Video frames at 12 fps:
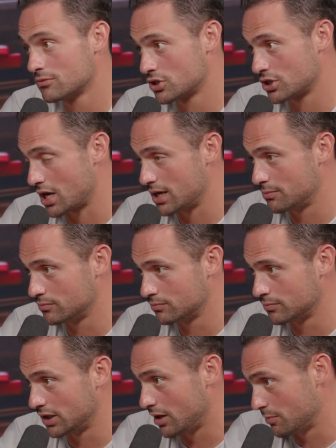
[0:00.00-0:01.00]
shine
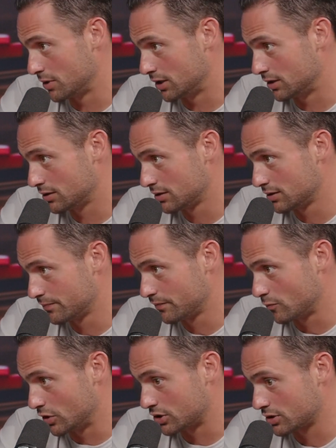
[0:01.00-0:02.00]
beyond me,
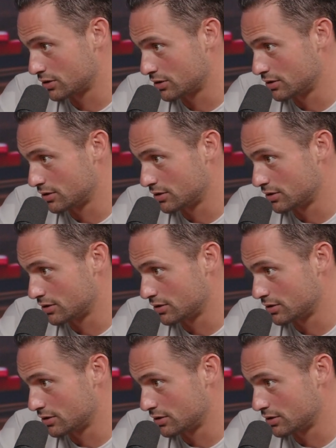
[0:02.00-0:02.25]
which